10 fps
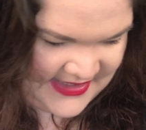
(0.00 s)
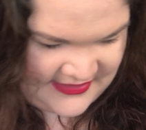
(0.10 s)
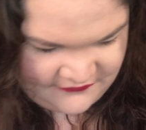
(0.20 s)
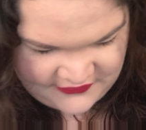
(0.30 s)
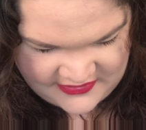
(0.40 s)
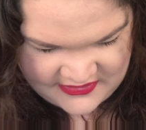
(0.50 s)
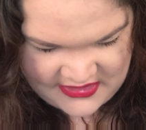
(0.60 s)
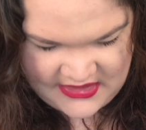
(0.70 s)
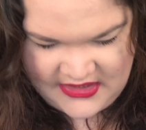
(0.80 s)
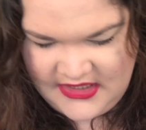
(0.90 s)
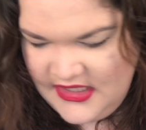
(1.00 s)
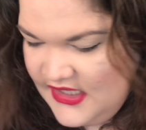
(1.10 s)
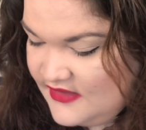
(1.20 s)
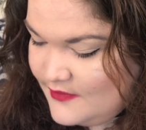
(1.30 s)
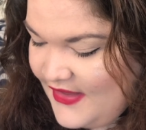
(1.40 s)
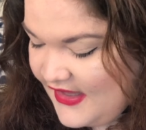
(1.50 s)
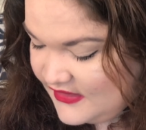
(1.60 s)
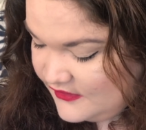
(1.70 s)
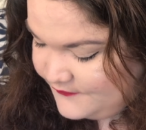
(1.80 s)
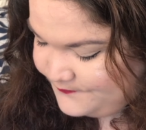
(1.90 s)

everything in the bag.